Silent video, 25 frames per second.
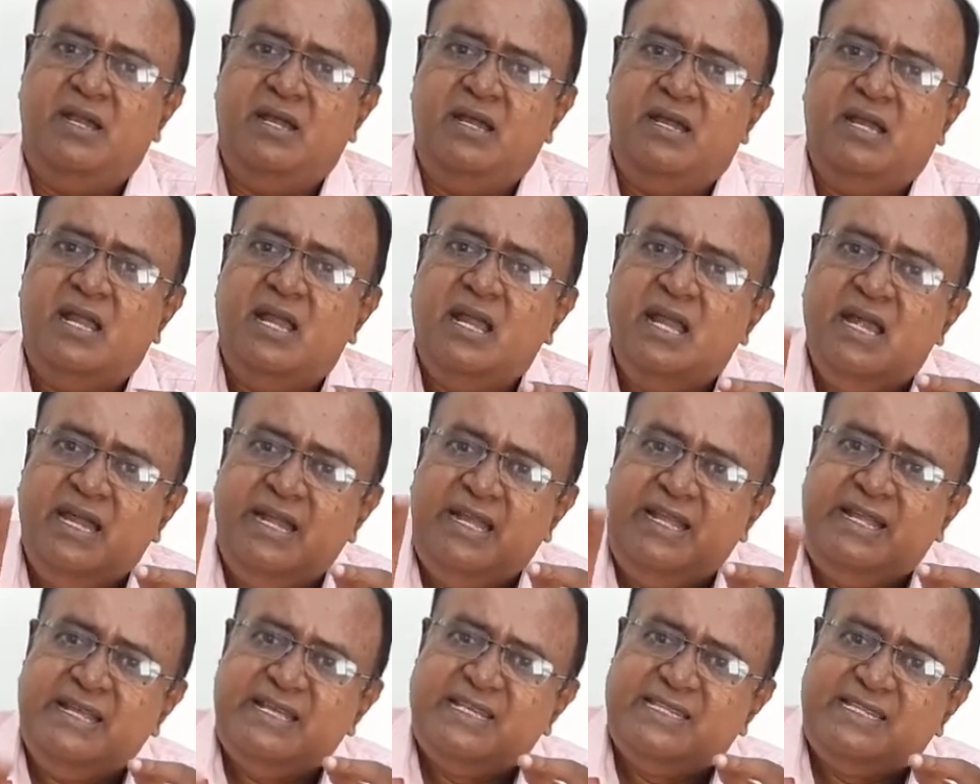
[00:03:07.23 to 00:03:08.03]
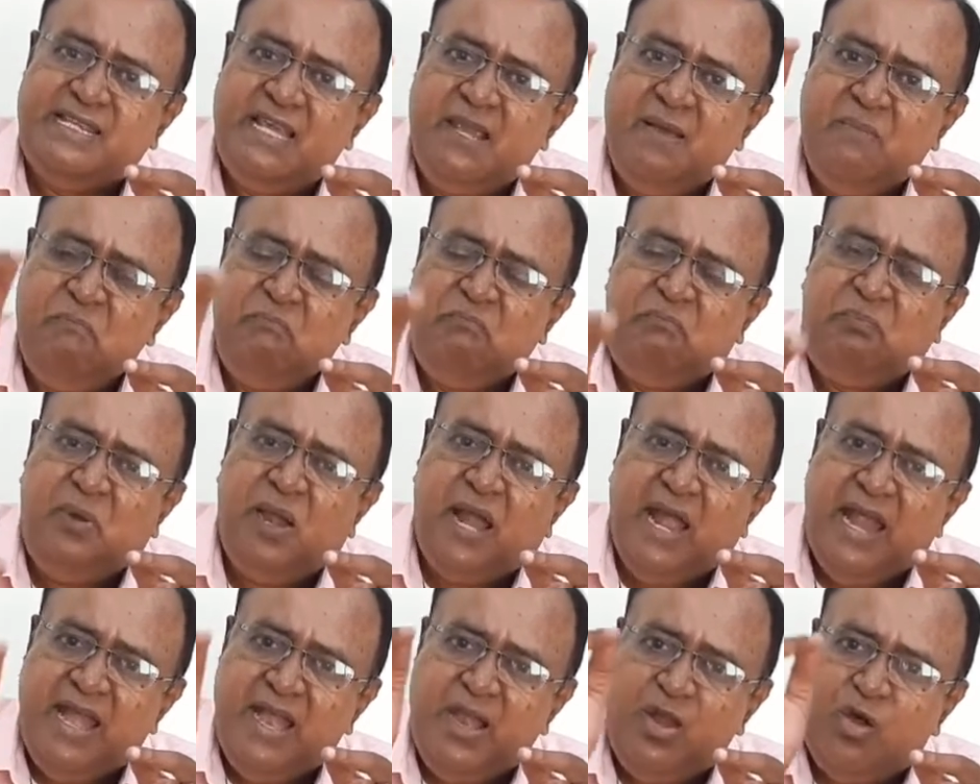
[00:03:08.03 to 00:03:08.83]
it is
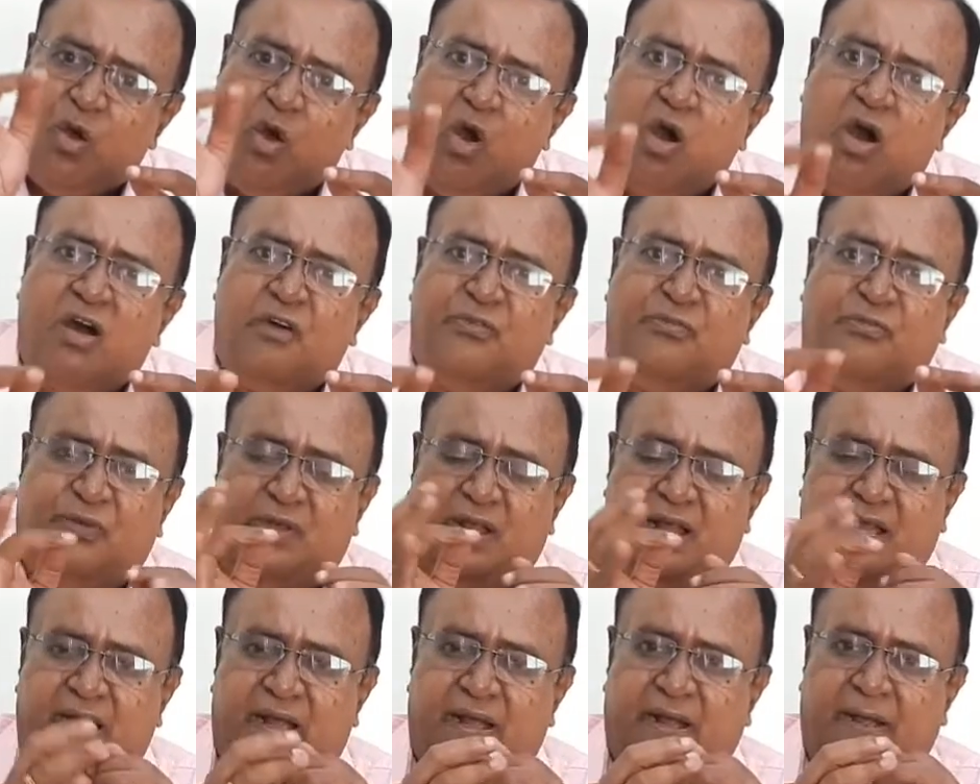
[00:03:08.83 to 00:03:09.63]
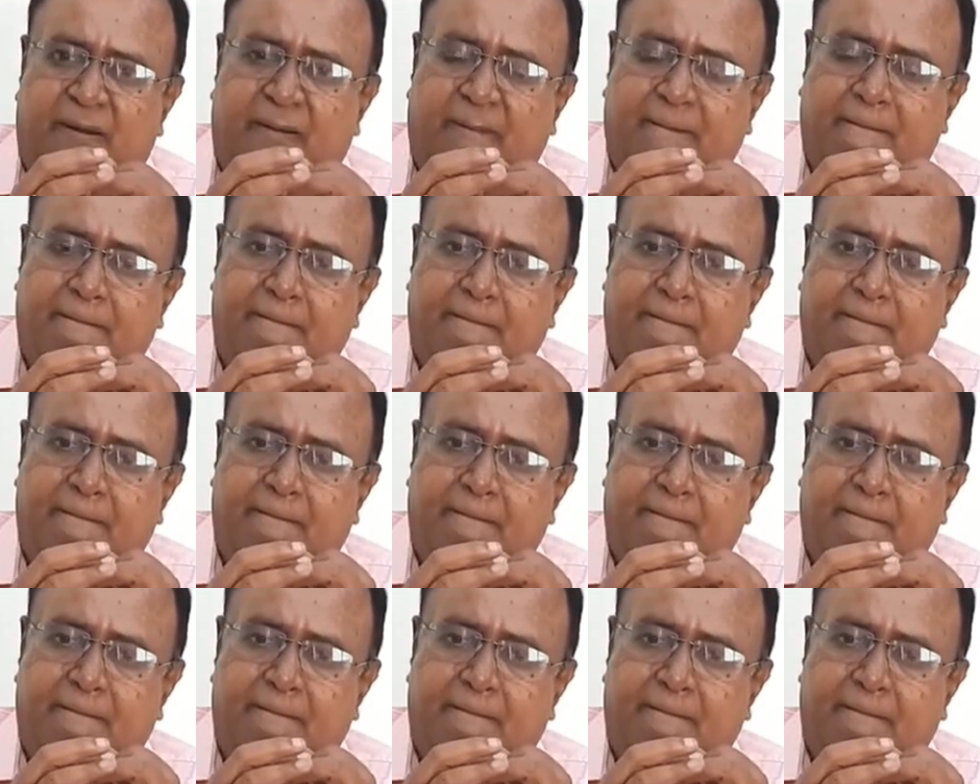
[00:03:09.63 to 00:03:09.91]
implied offer.